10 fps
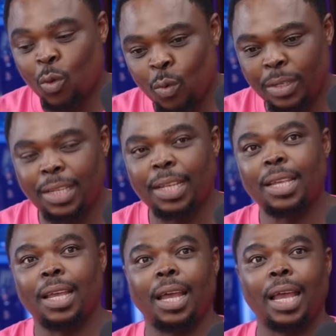
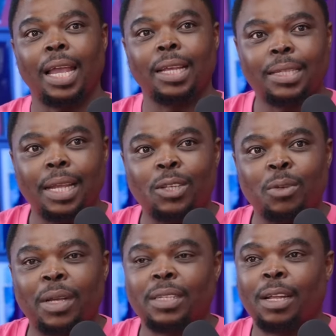Tunzi, I said to
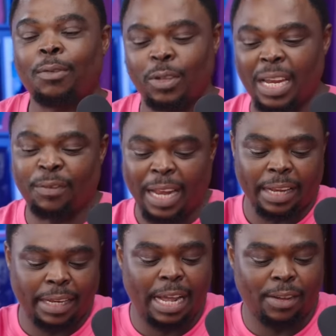myself, because I've
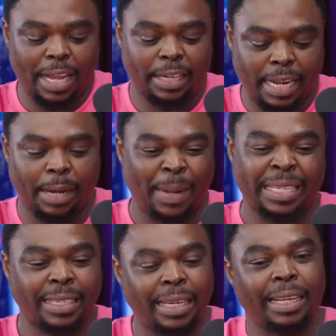done now, I had done, but
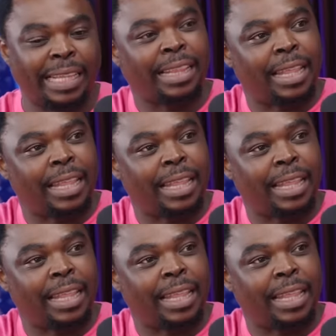still that